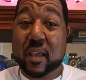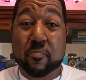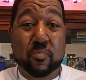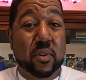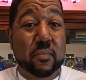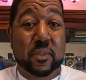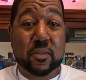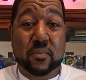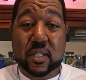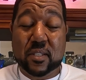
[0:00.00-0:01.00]
I promise
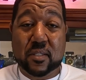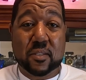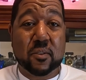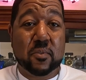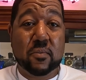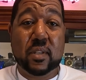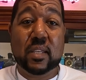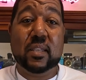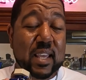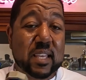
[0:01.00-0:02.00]
you, this is so
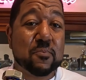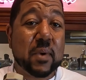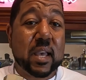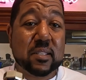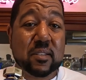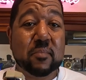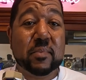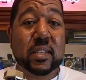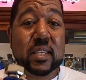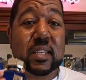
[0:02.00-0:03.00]
unique. That's why it's
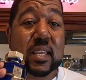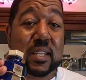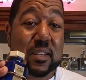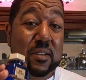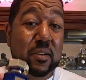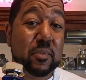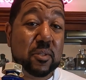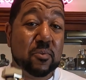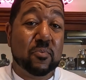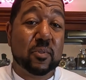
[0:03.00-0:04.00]
coming in at the number
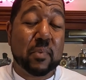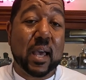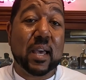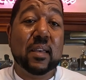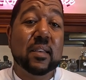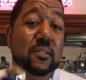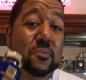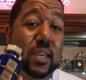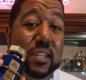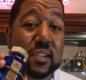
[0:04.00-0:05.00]
2 spot.
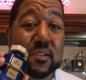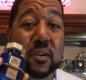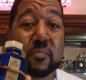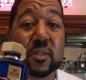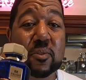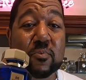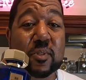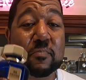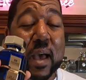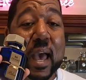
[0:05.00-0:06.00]
So at the number 2
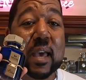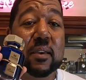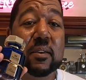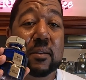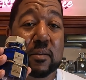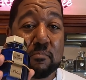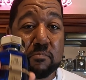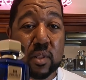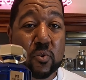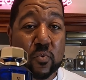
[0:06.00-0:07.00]
spot,
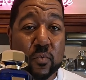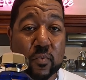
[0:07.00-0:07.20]
blue.